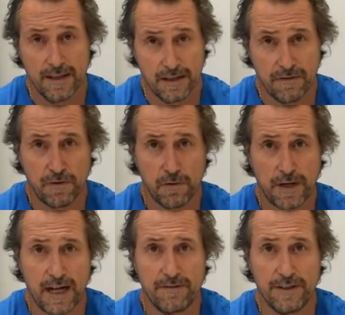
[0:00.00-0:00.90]
the floor
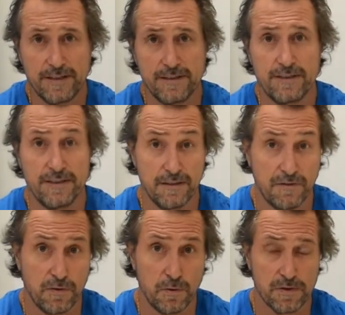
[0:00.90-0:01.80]
coverings, the
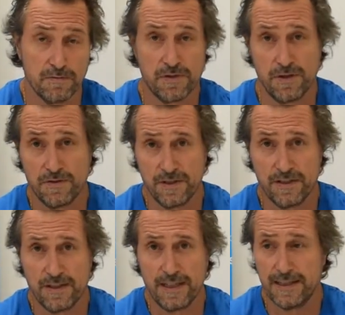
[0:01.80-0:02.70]
floors themselves and
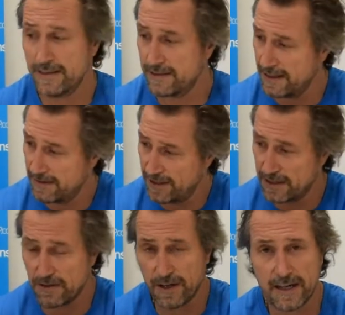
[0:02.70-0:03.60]
the ceilings, and
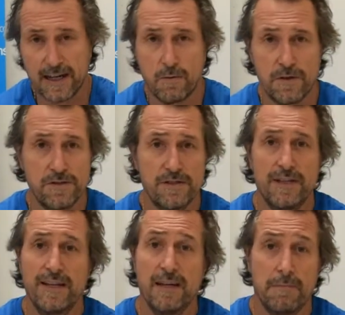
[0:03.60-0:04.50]
things like color washes.
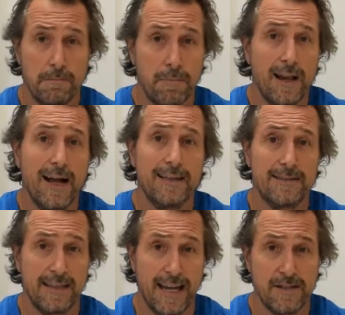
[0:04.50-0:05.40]
But
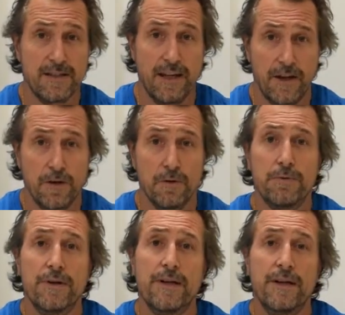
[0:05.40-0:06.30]
plants actually
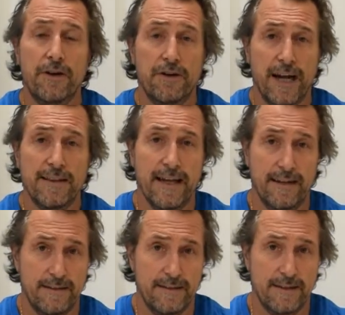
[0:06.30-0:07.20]
help create
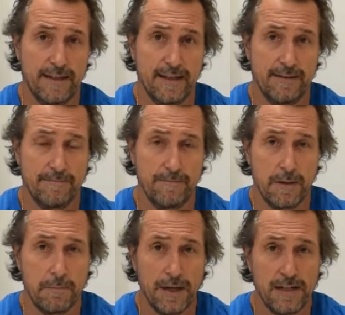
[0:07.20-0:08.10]
that
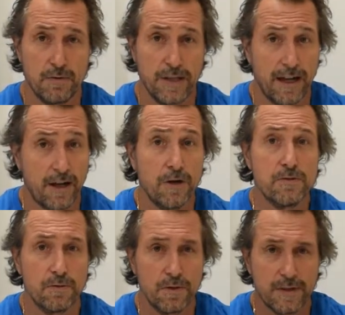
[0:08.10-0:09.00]
beach or that
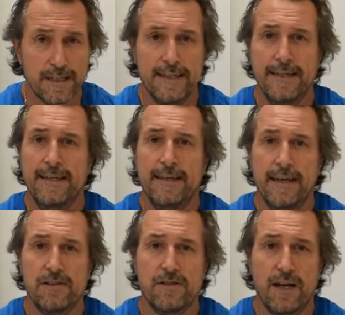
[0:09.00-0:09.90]
coastal look.
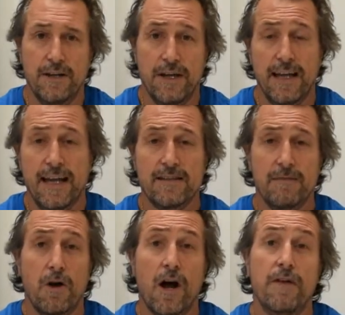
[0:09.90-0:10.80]
And so you can get
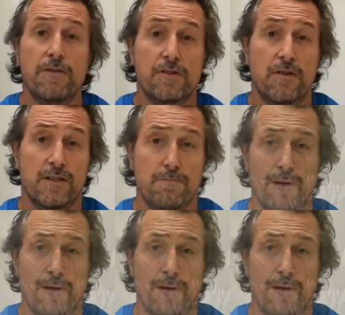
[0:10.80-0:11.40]
some oversized